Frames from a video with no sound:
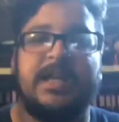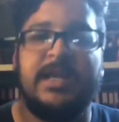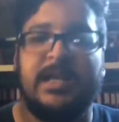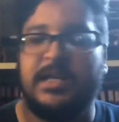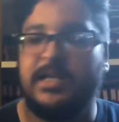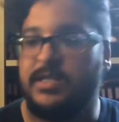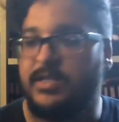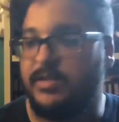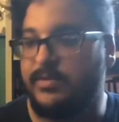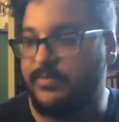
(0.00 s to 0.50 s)

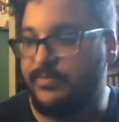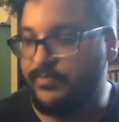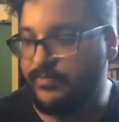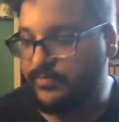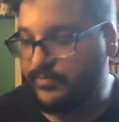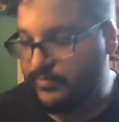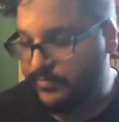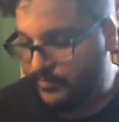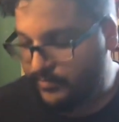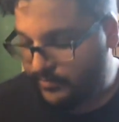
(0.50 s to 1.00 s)
is,
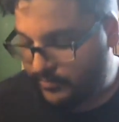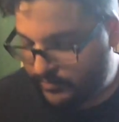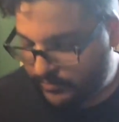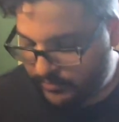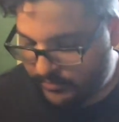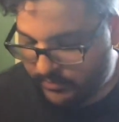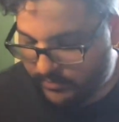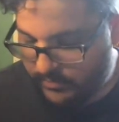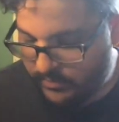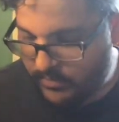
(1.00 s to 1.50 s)

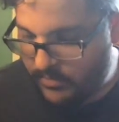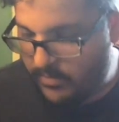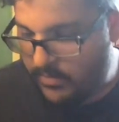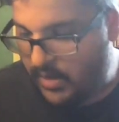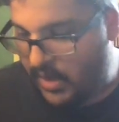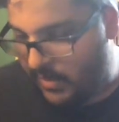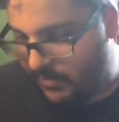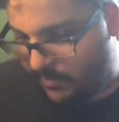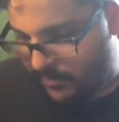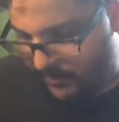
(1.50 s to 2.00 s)

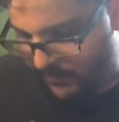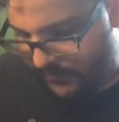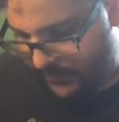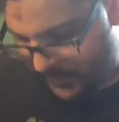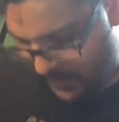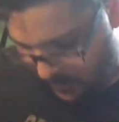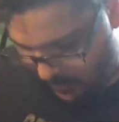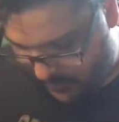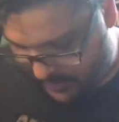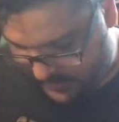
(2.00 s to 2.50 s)
I
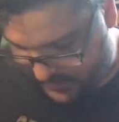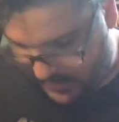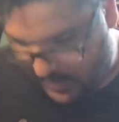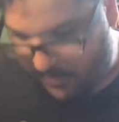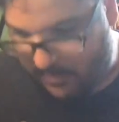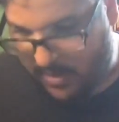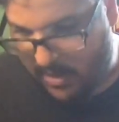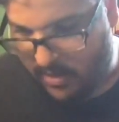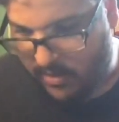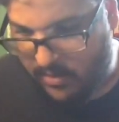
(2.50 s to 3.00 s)
forgot when this
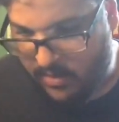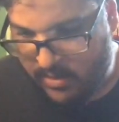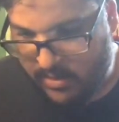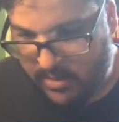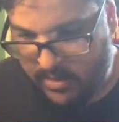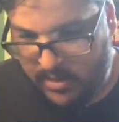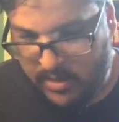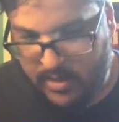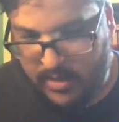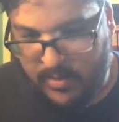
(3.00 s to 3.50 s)
came out,
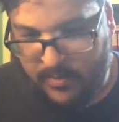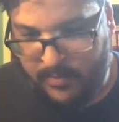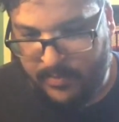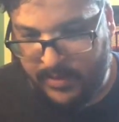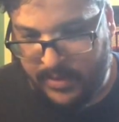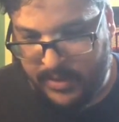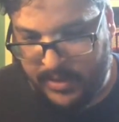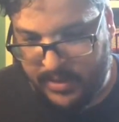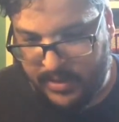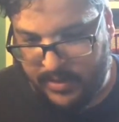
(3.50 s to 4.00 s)

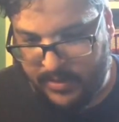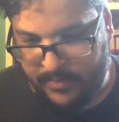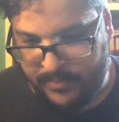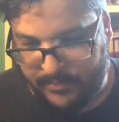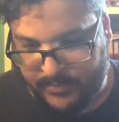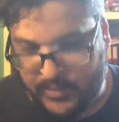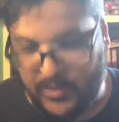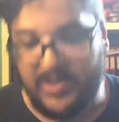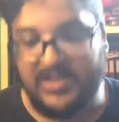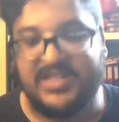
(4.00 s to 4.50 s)
but
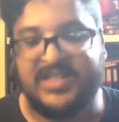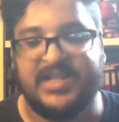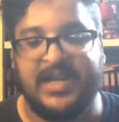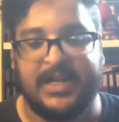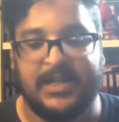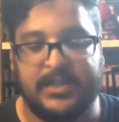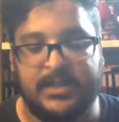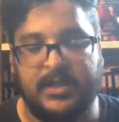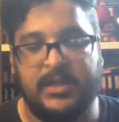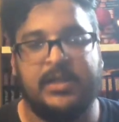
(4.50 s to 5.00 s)

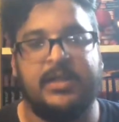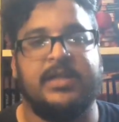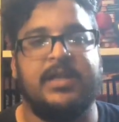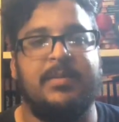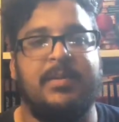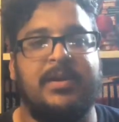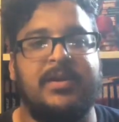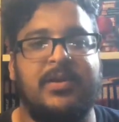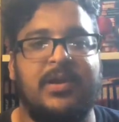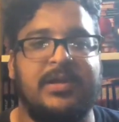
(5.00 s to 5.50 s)
2006. It came
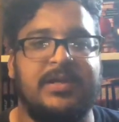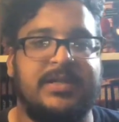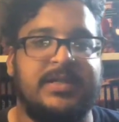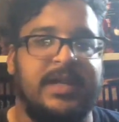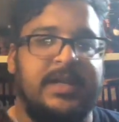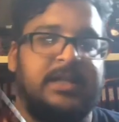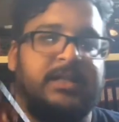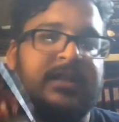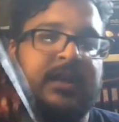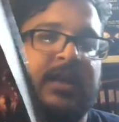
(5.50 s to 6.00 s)
out in
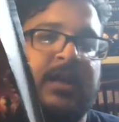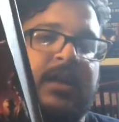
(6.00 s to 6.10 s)
2006.